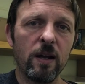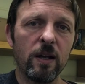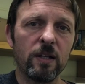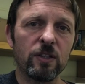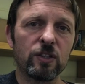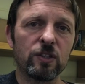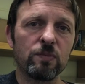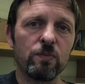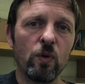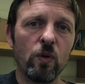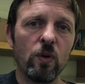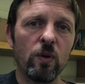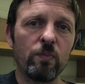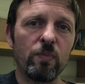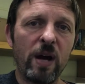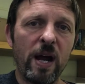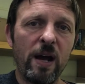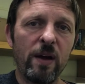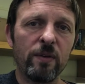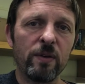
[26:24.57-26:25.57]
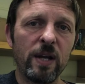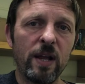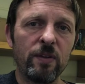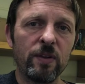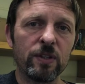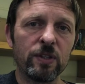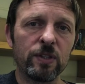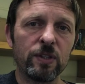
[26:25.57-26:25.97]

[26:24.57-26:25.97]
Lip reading: a small brown leather